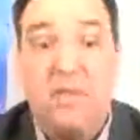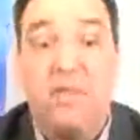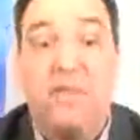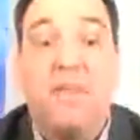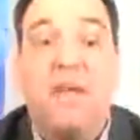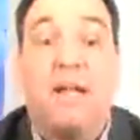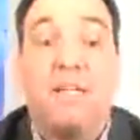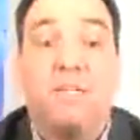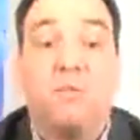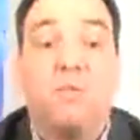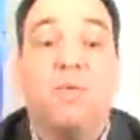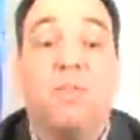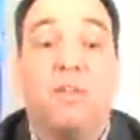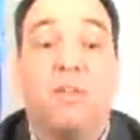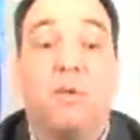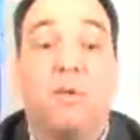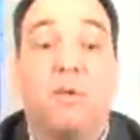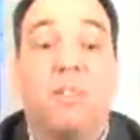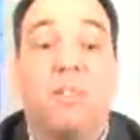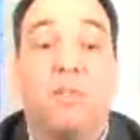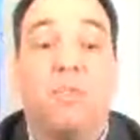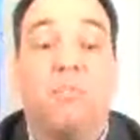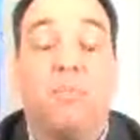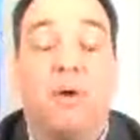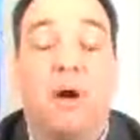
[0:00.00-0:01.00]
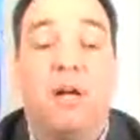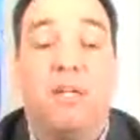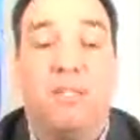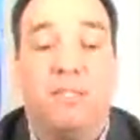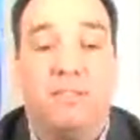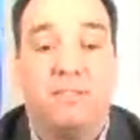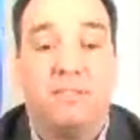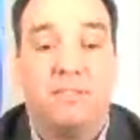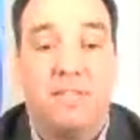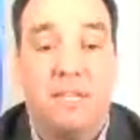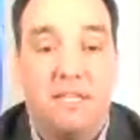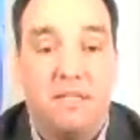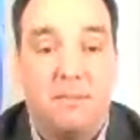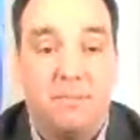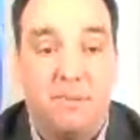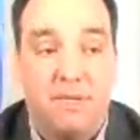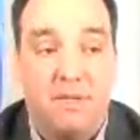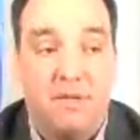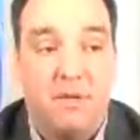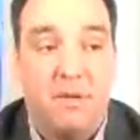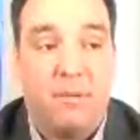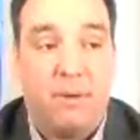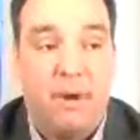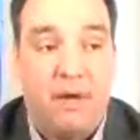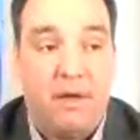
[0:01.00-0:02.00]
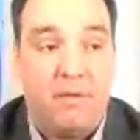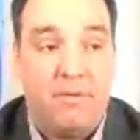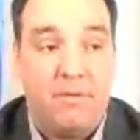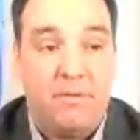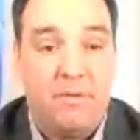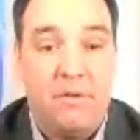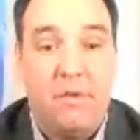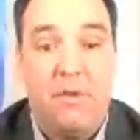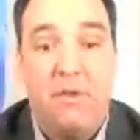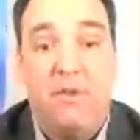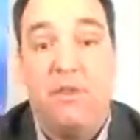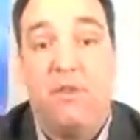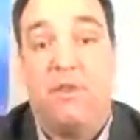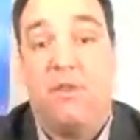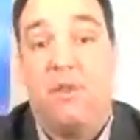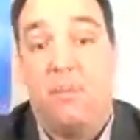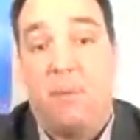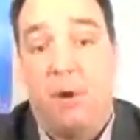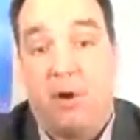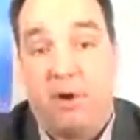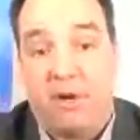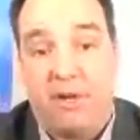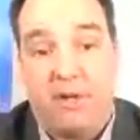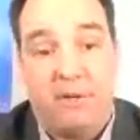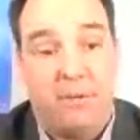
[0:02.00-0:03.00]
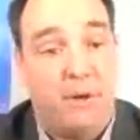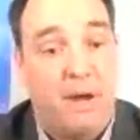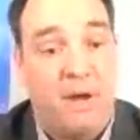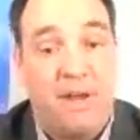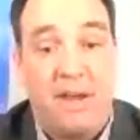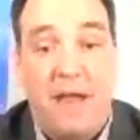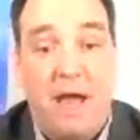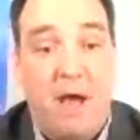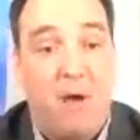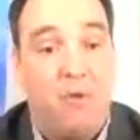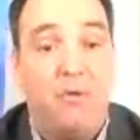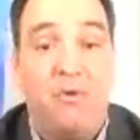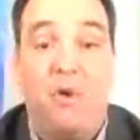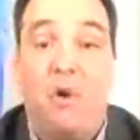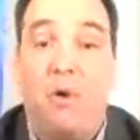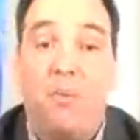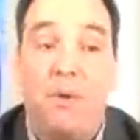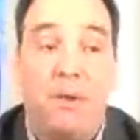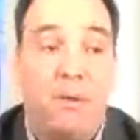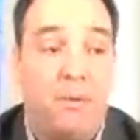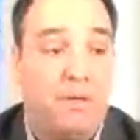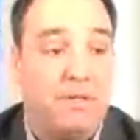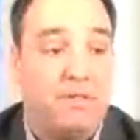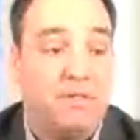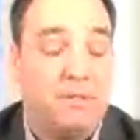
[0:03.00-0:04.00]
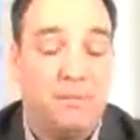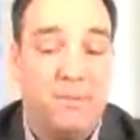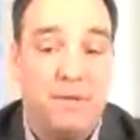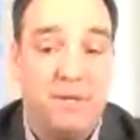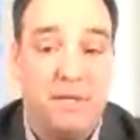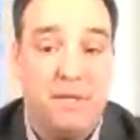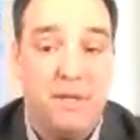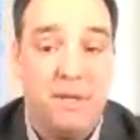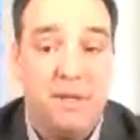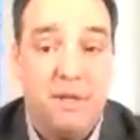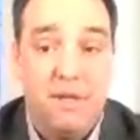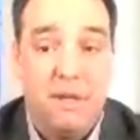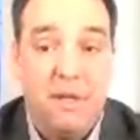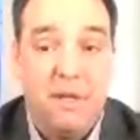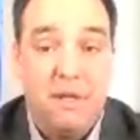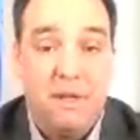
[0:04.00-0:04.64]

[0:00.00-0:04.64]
that's when there'll be some positive sentiment around the market. Right now, nobody wants to be,